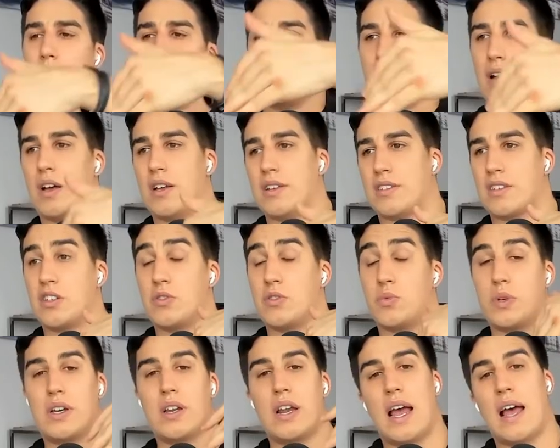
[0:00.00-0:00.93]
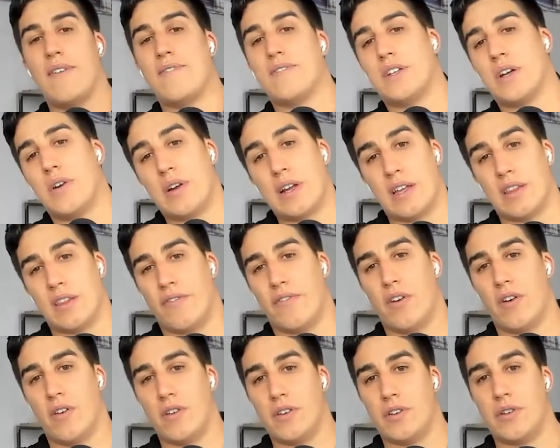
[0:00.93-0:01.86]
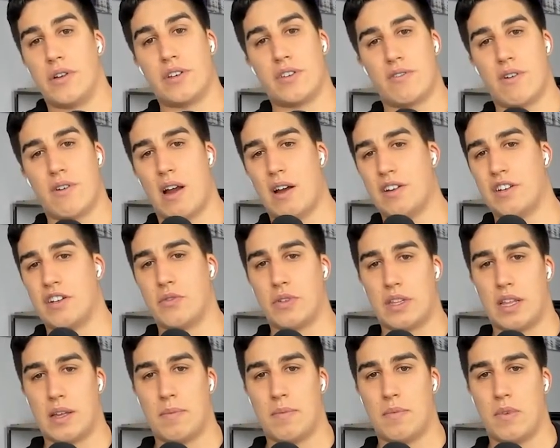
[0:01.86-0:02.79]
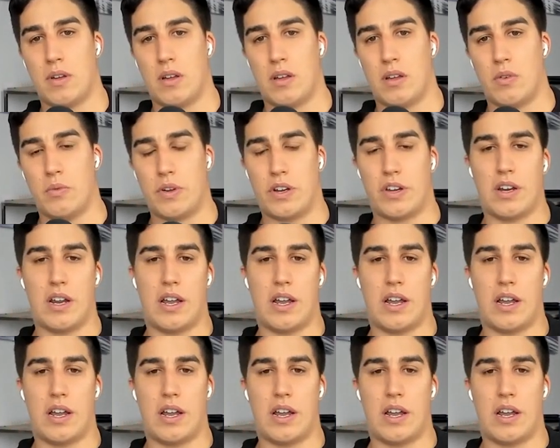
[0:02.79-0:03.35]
with us, because we could have Tony on the phone doing strategy with them. We could